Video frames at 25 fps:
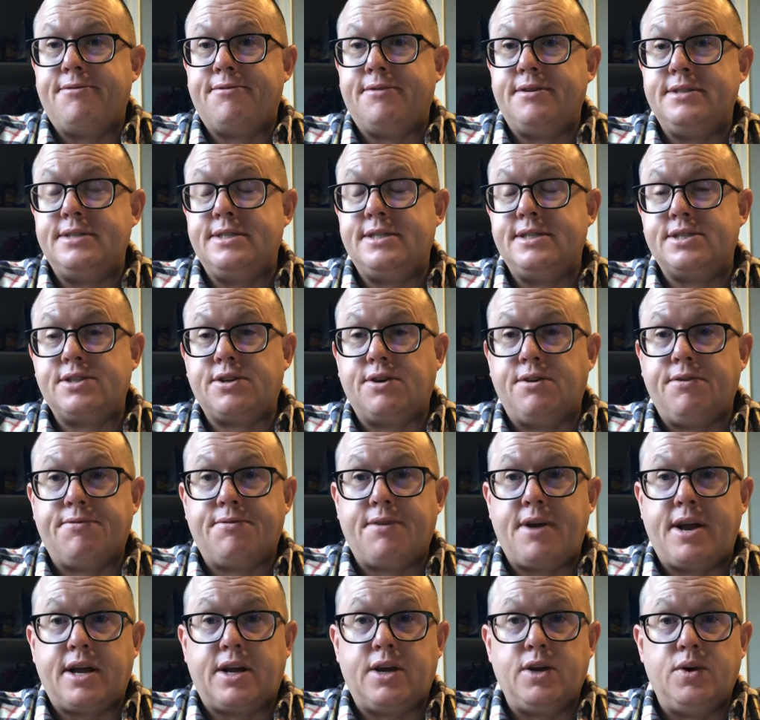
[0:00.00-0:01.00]
Francisco
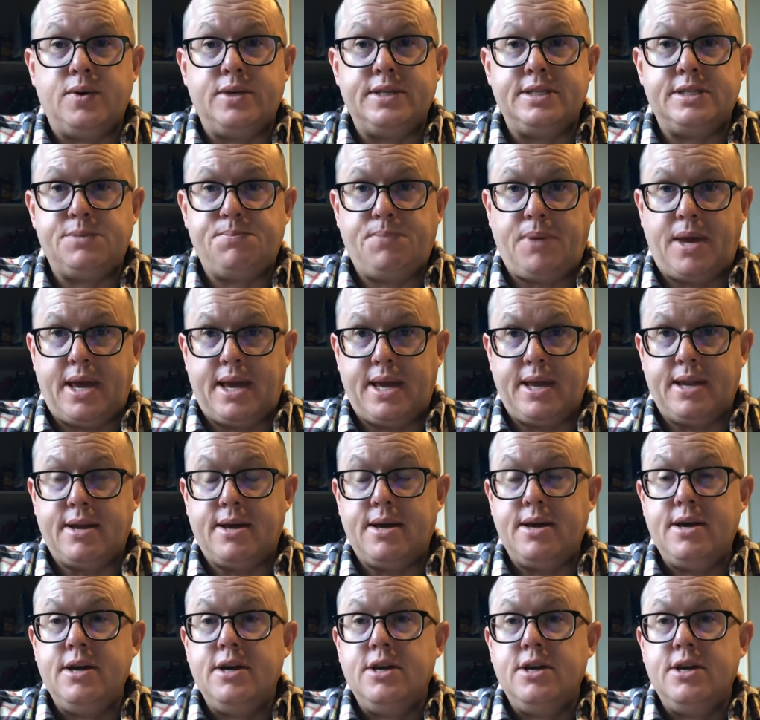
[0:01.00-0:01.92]
Franco in Spain.